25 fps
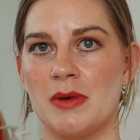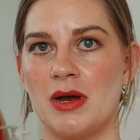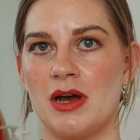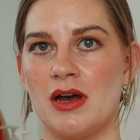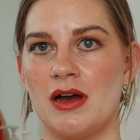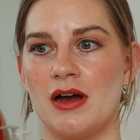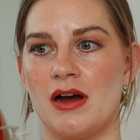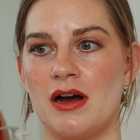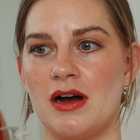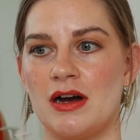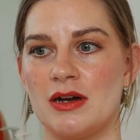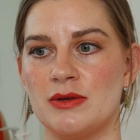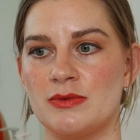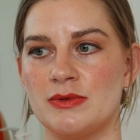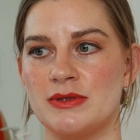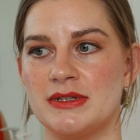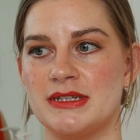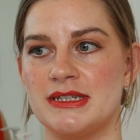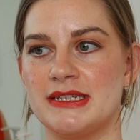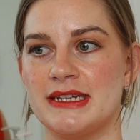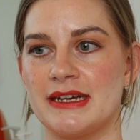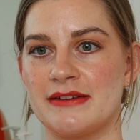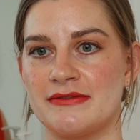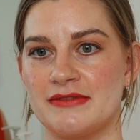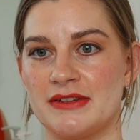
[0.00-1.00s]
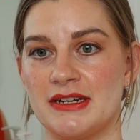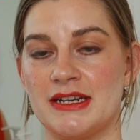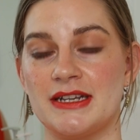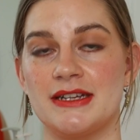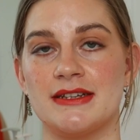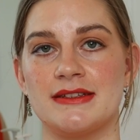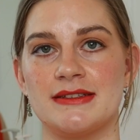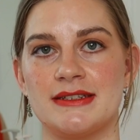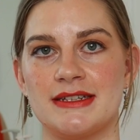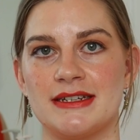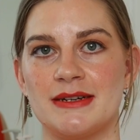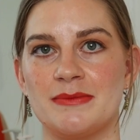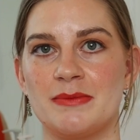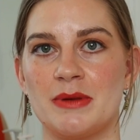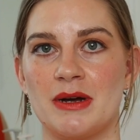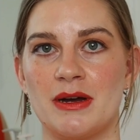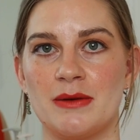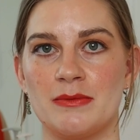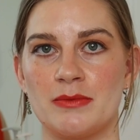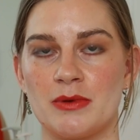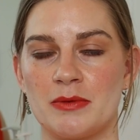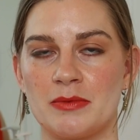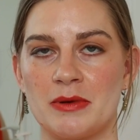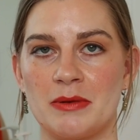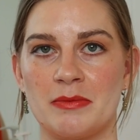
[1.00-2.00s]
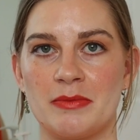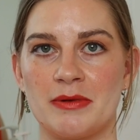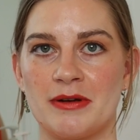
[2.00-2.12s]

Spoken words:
I would definitely consider buying Bobbi